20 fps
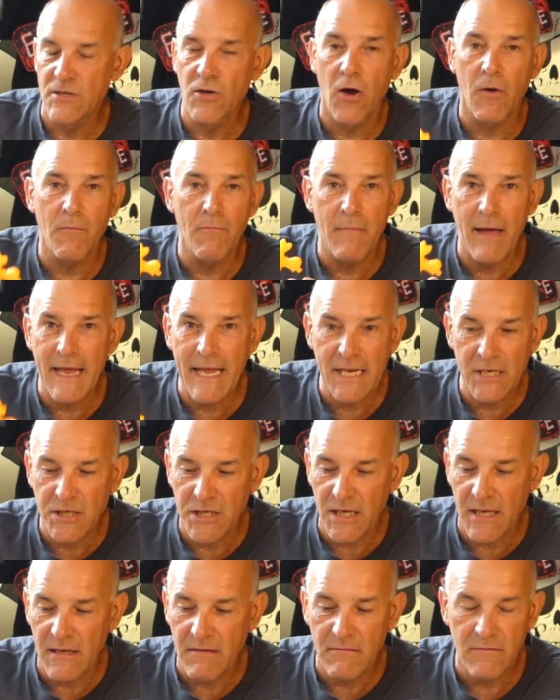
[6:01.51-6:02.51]
Not
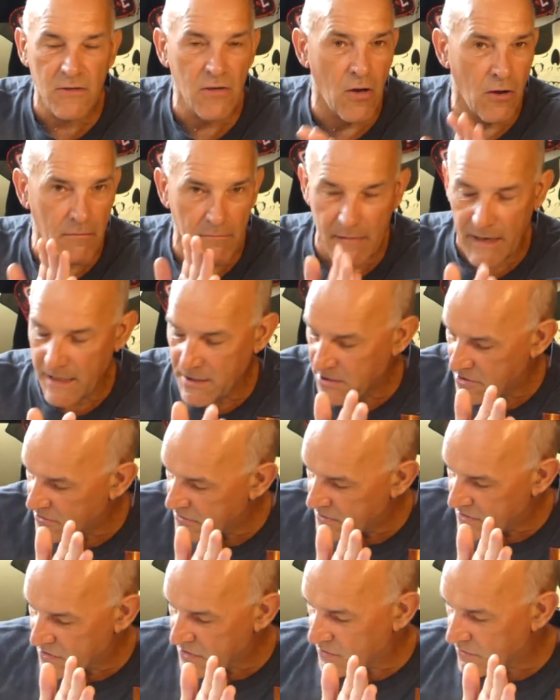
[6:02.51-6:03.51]
major
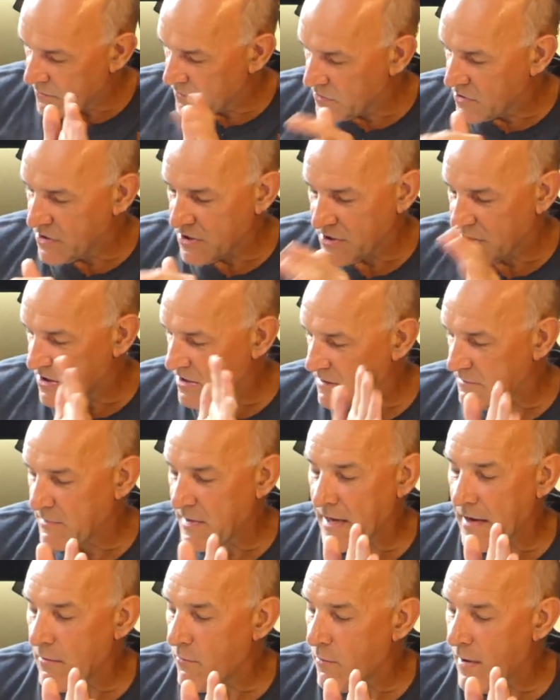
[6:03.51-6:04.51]
at all, just
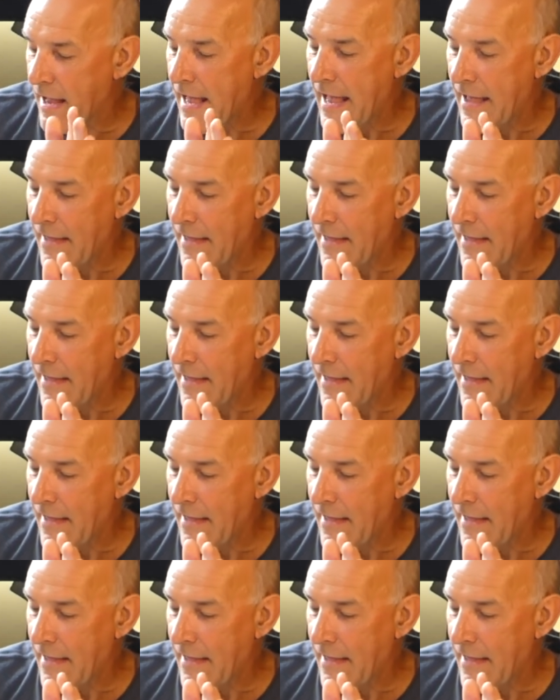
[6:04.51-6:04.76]
be aware